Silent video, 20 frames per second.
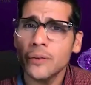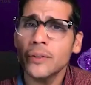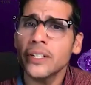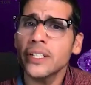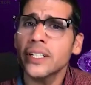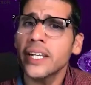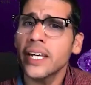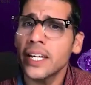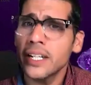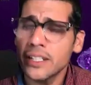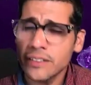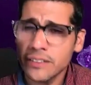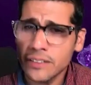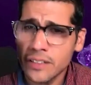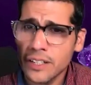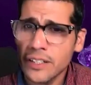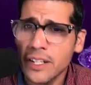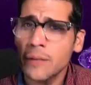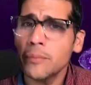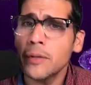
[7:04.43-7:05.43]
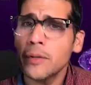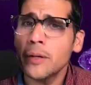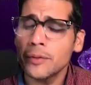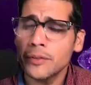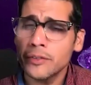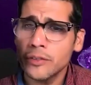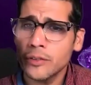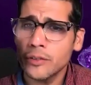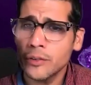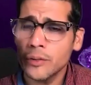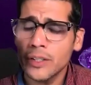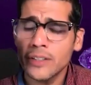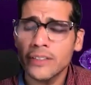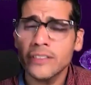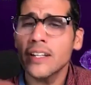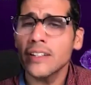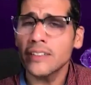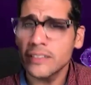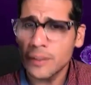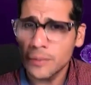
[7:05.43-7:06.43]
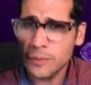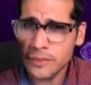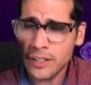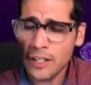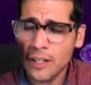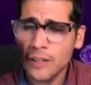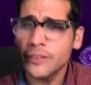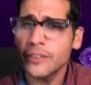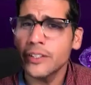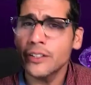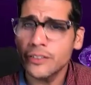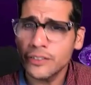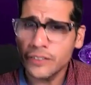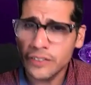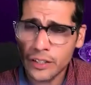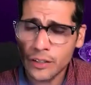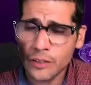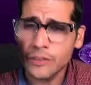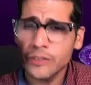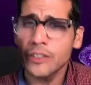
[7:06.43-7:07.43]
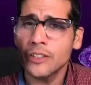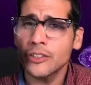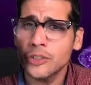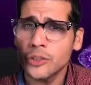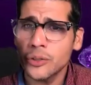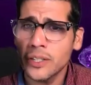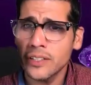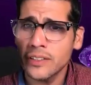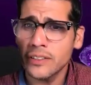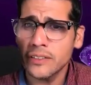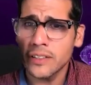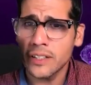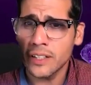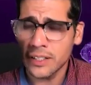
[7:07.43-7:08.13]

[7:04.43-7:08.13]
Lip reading: Where the candidate's going to then be able to assess themselves, their skills, their traits.